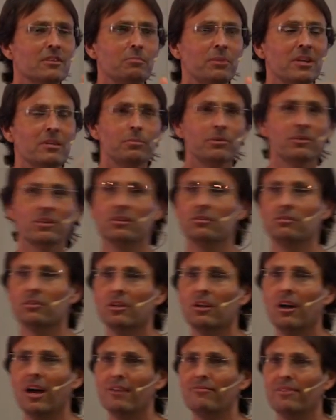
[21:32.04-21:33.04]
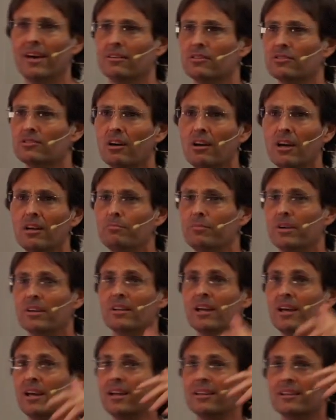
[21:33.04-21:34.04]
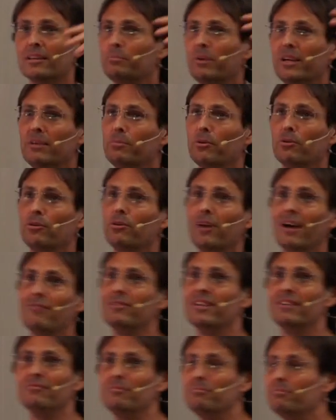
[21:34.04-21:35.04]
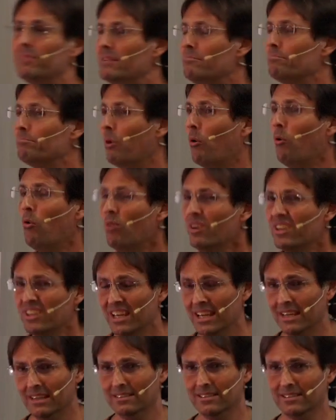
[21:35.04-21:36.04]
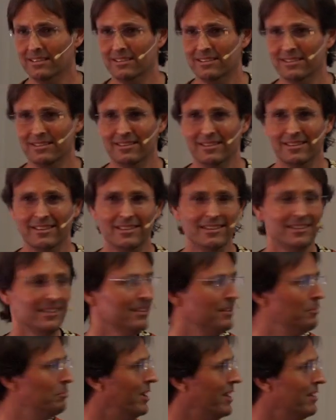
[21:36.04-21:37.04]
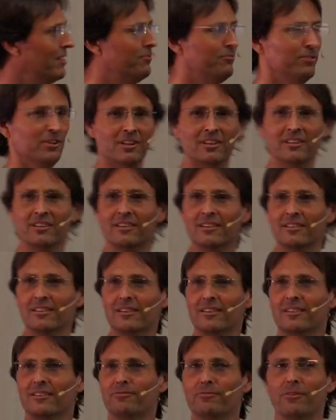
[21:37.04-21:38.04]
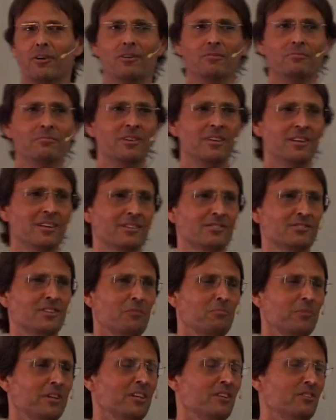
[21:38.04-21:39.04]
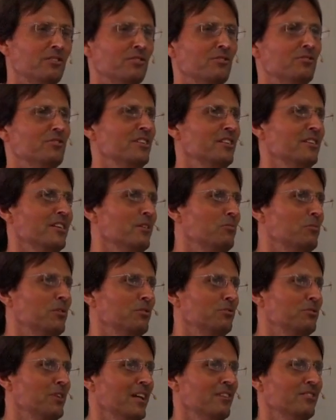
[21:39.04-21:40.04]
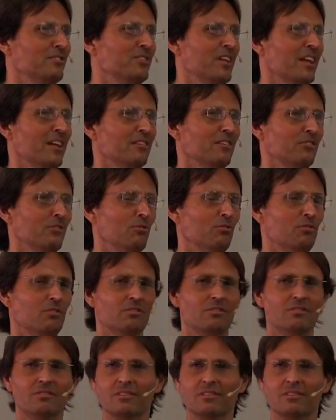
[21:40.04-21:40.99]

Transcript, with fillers: the people that are alive at the time, but the people who haven't even been born yet benefit from somebody using their will to understand the law.